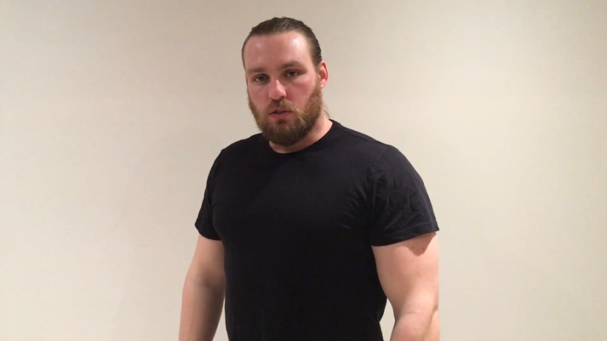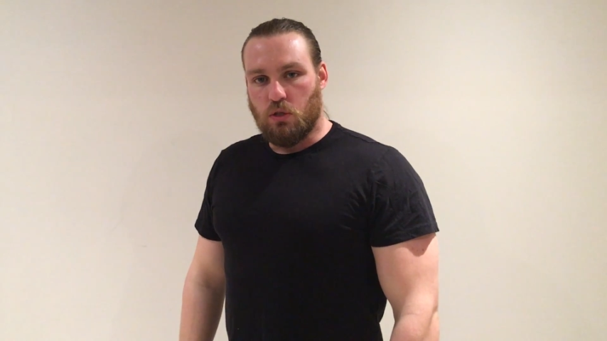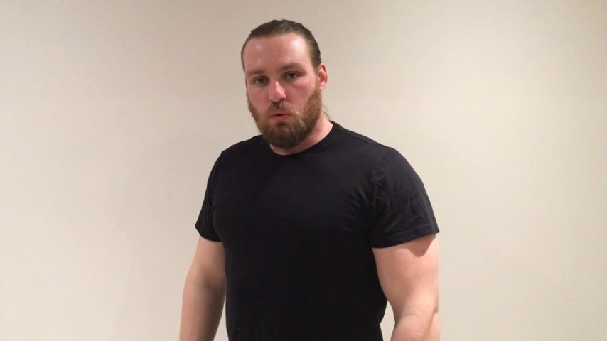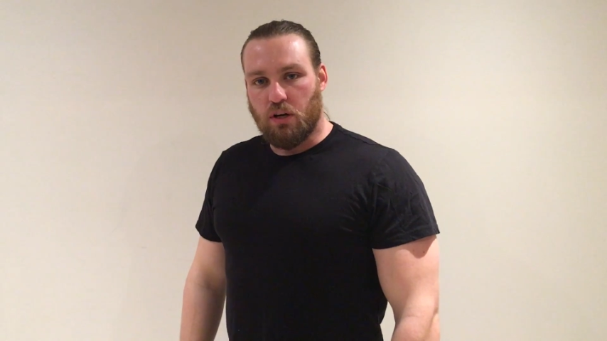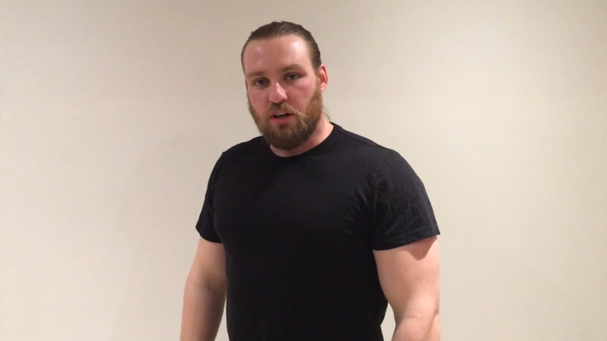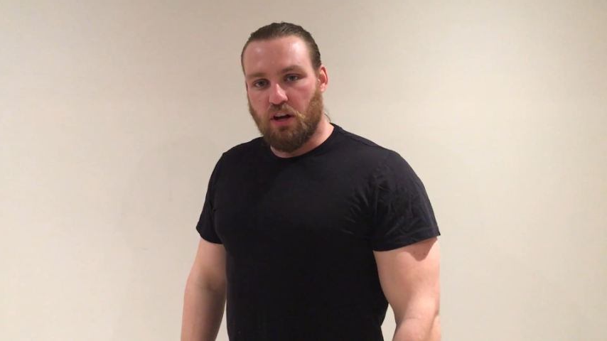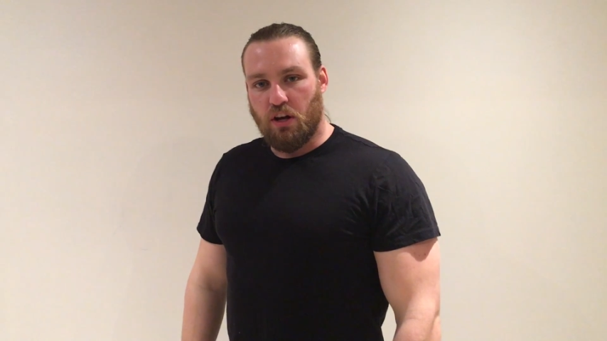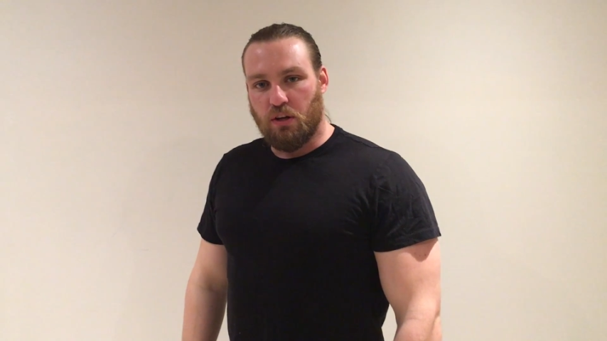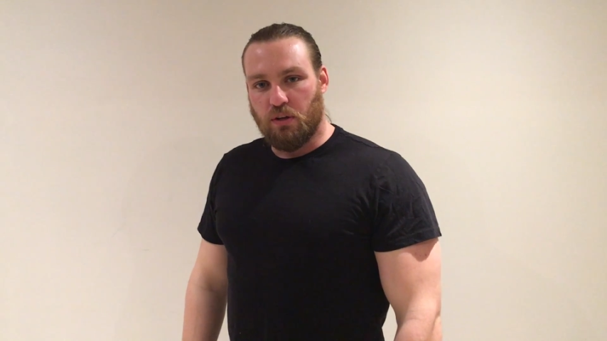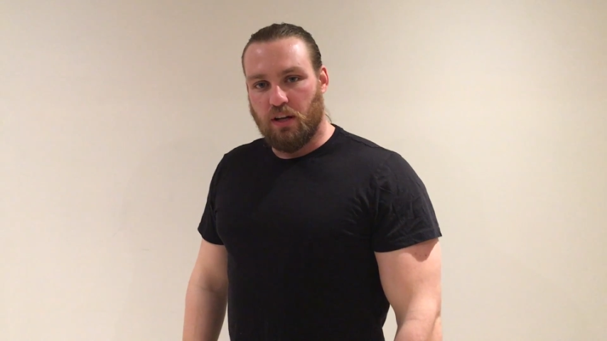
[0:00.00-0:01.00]
You want to
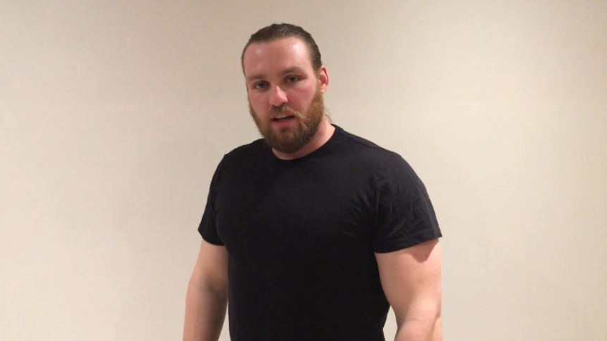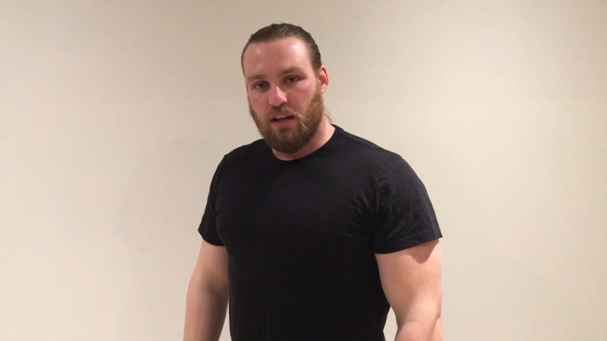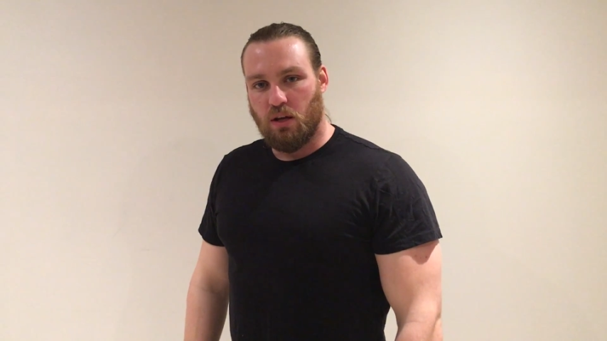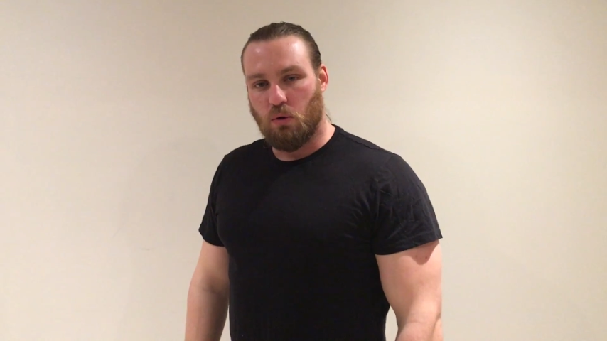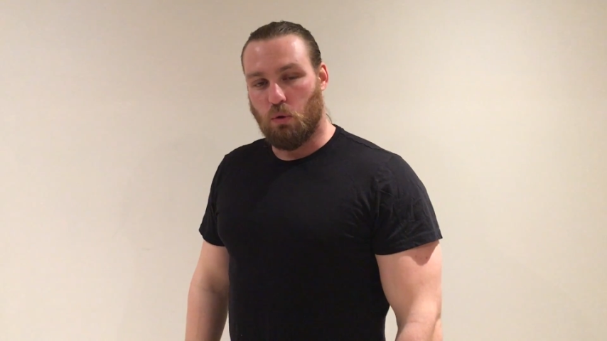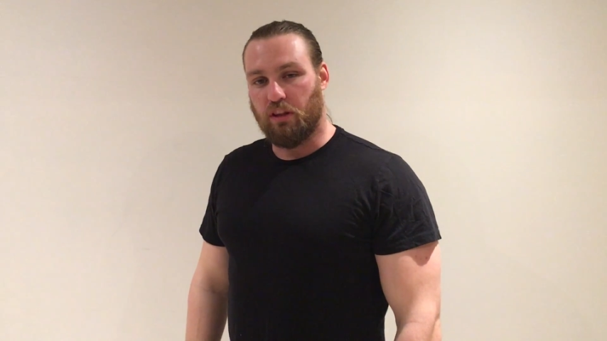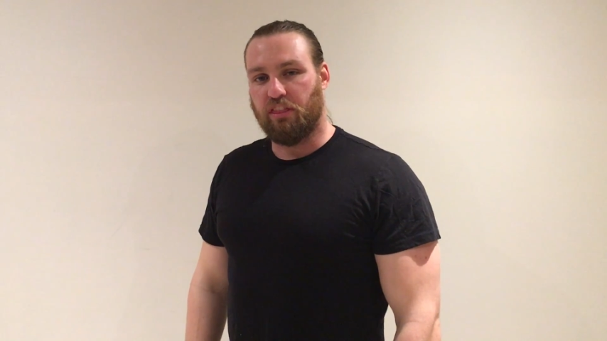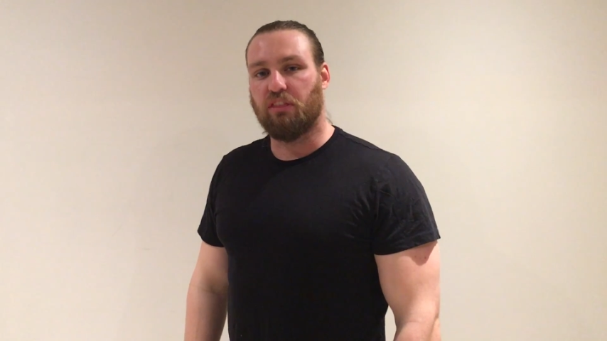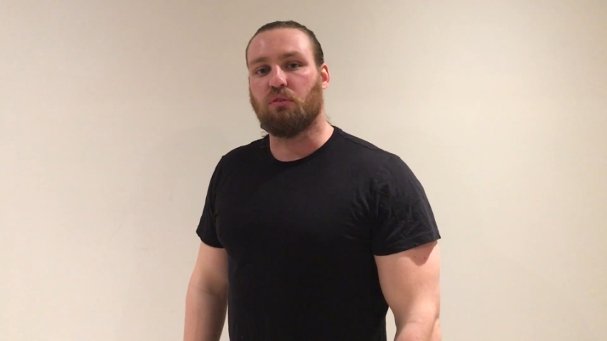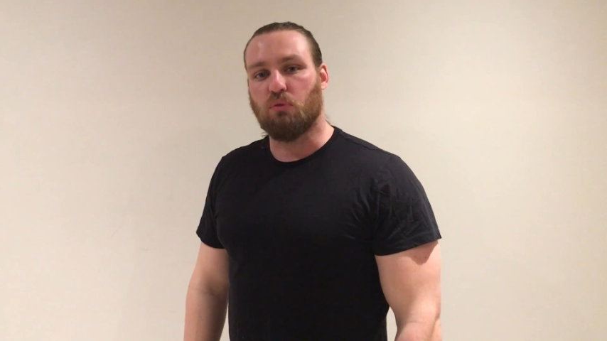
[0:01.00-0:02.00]
know what
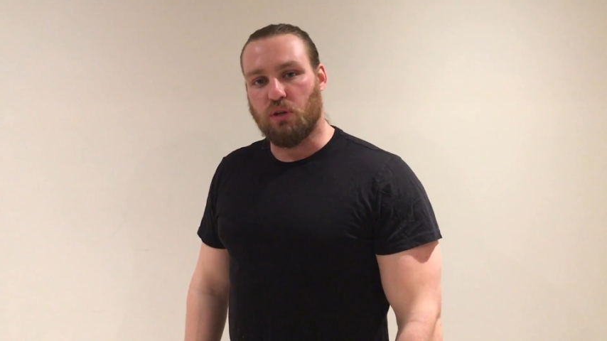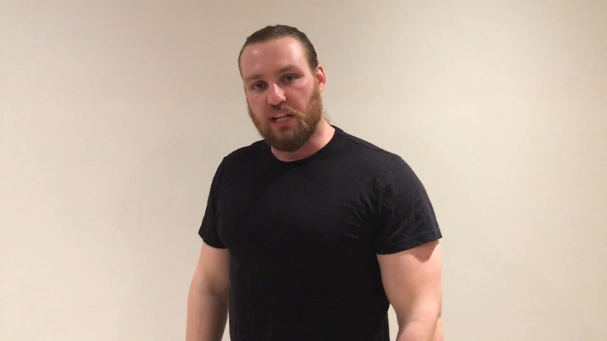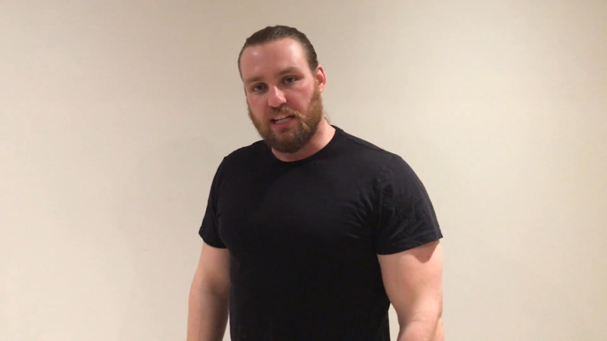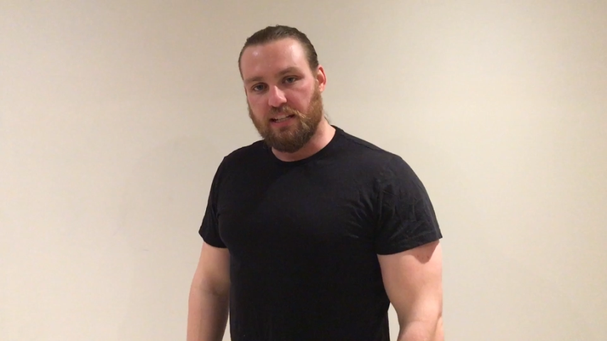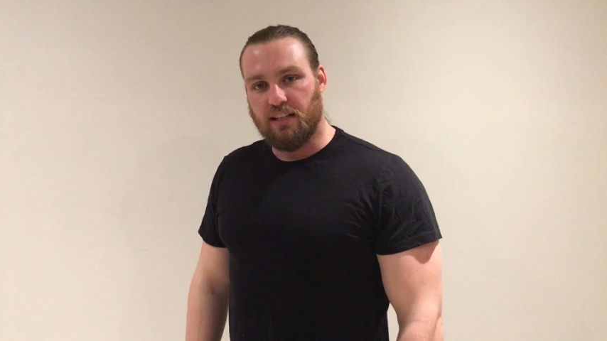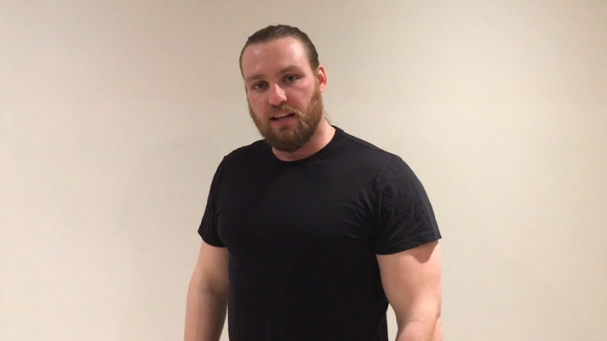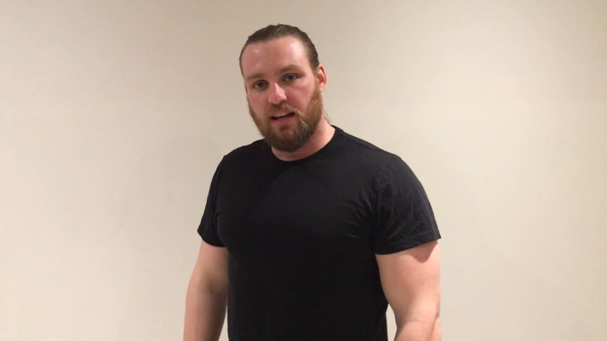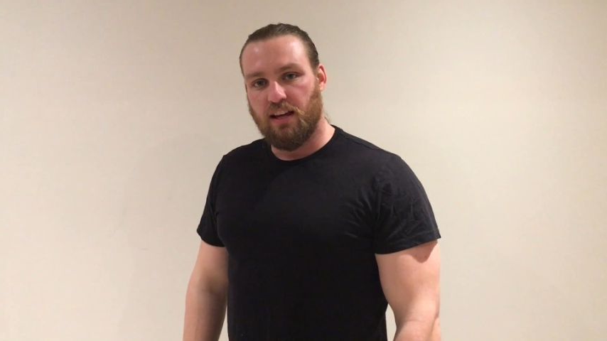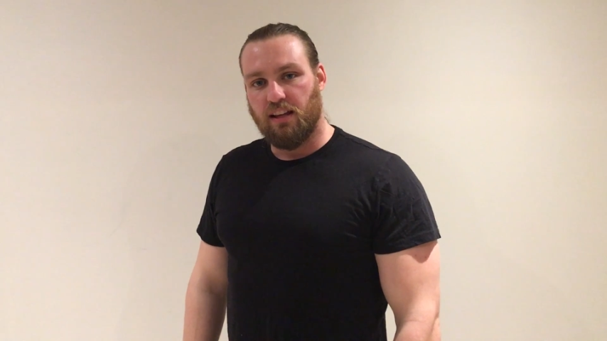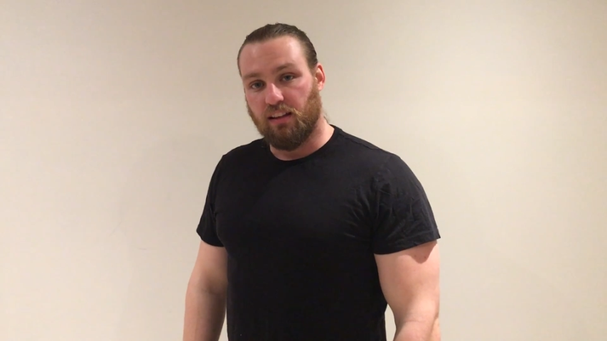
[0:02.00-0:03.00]
three
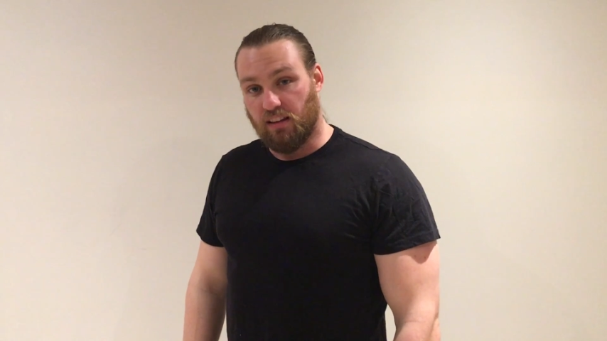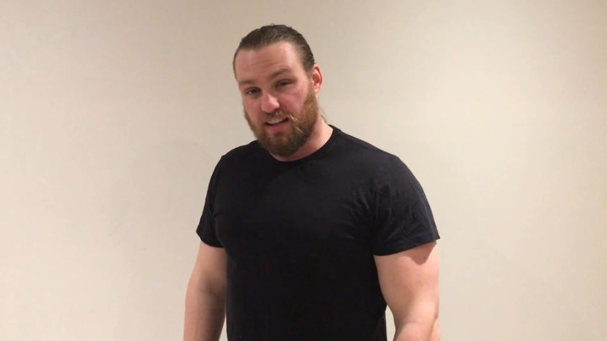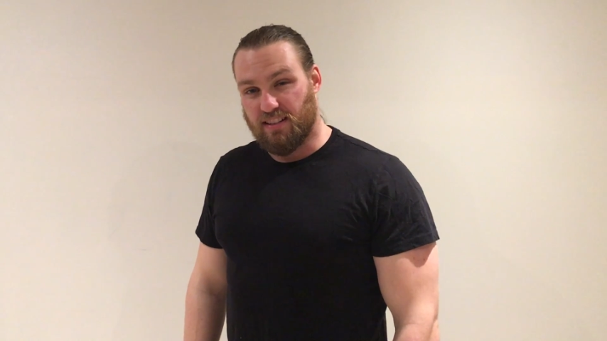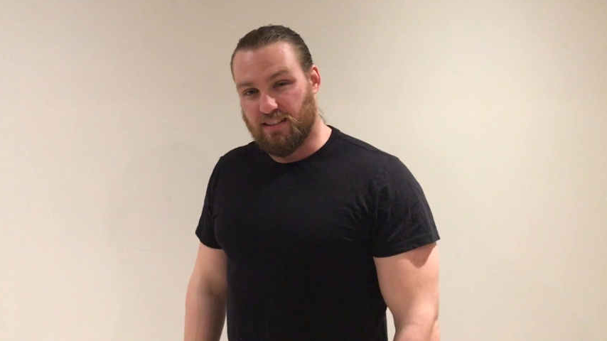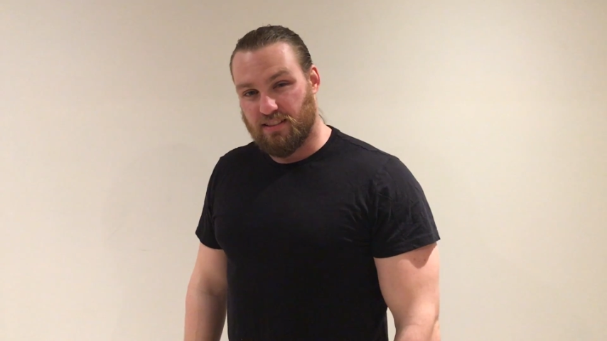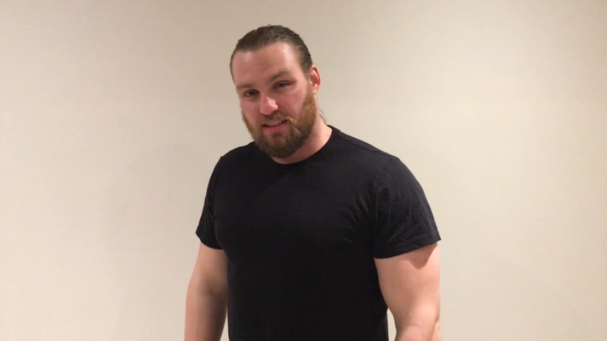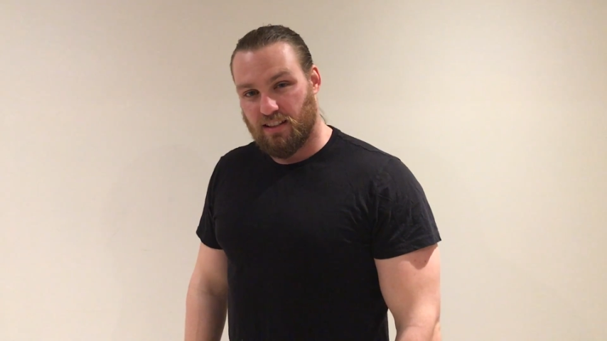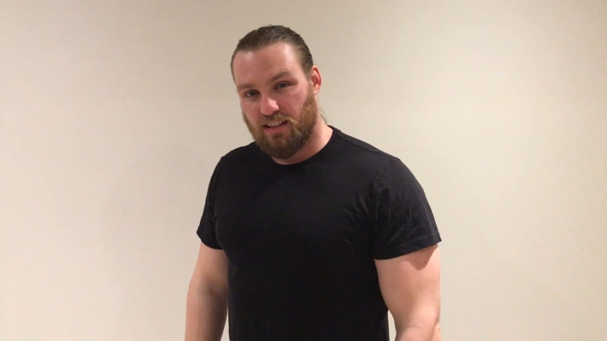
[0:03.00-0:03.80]
letters